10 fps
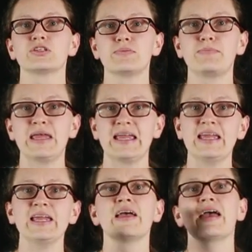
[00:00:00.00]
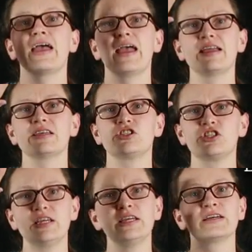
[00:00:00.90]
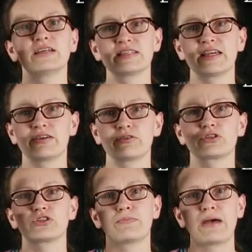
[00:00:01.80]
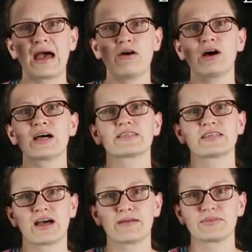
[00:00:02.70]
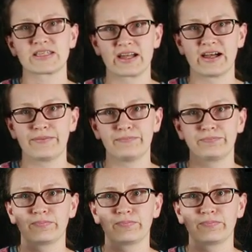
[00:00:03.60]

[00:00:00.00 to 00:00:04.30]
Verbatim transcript: to be energy is equal to power times time.